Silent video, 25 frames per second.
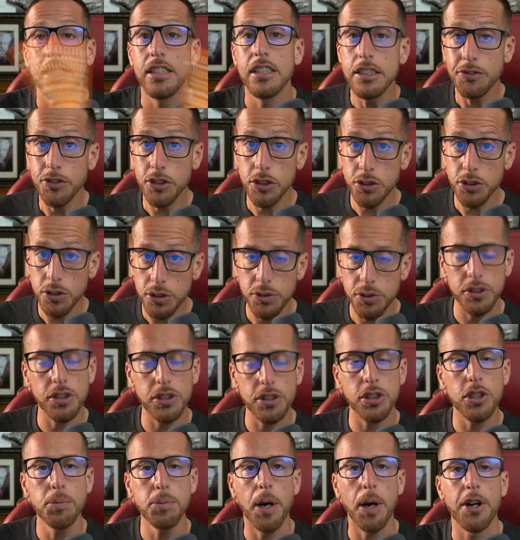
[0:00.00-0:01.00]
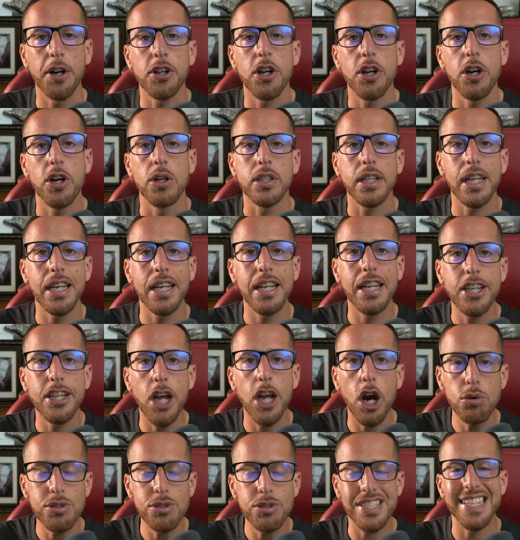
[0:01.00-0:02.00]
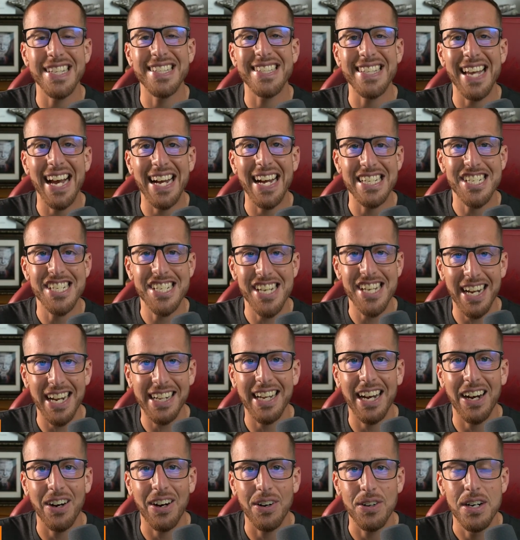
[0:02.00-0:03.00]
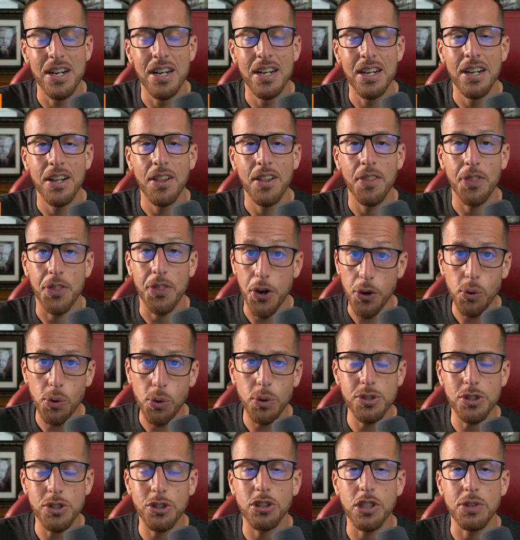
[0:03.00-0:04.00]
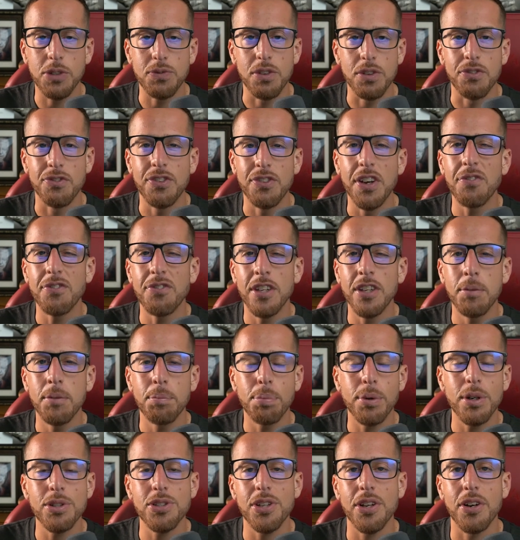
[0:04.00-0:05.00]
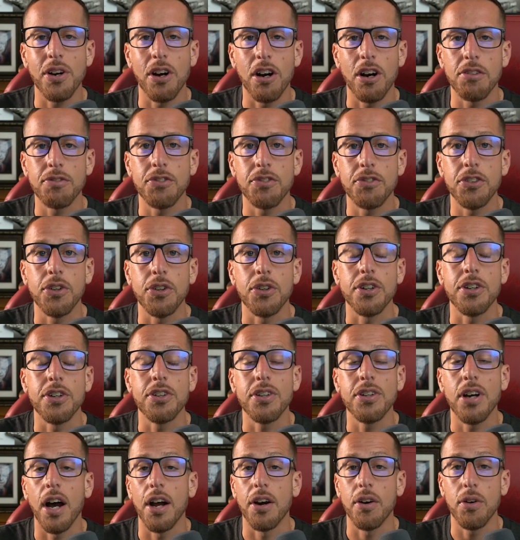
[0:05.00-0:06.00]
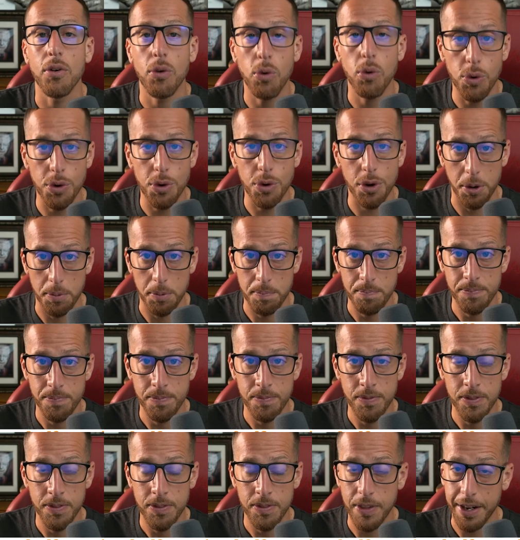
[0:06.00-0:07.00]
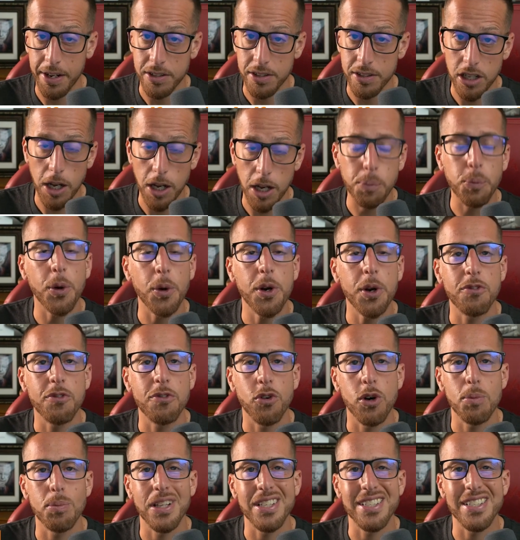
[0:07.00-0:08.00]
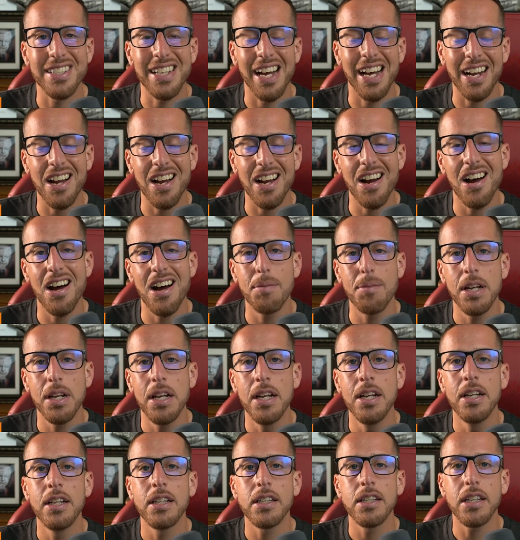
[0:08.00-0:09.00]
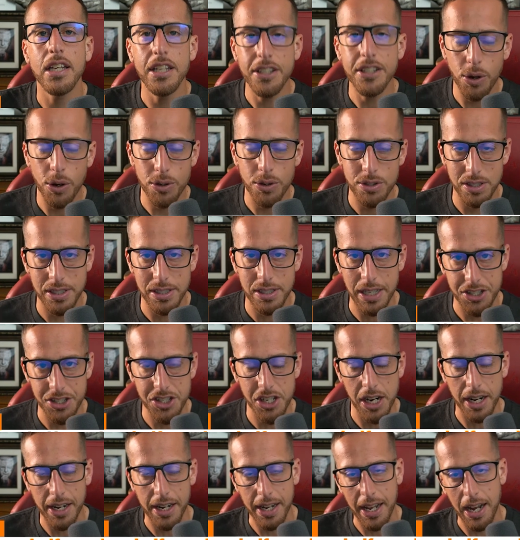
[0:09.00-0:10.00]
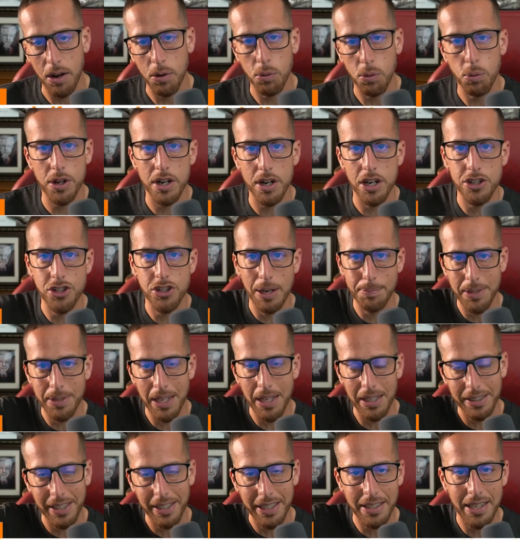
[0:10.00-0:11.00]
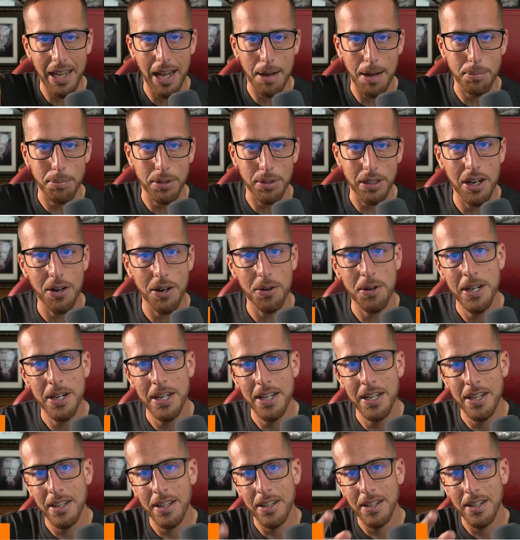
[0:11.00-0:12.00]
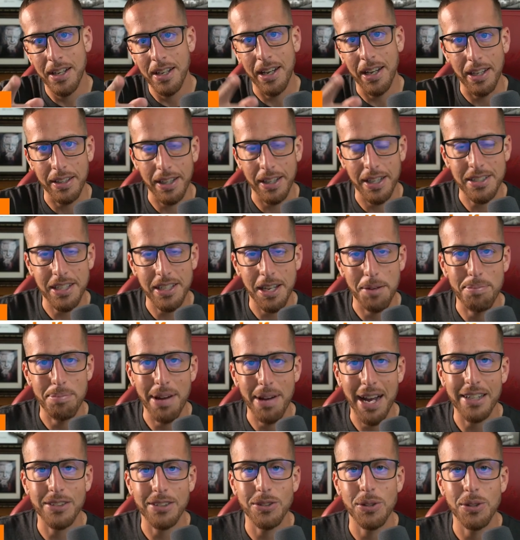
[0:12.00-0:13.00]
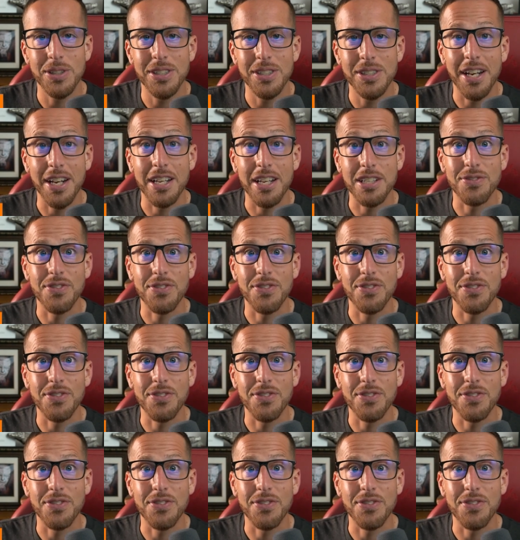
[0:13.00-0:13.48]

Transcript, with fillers: if you use the coupon code ketosis at checkout, they're going to give you 15% off your entire order. That is upgradedformulas.com, ketosis at checkout. We're going to drop that link down below. And let's get back to today's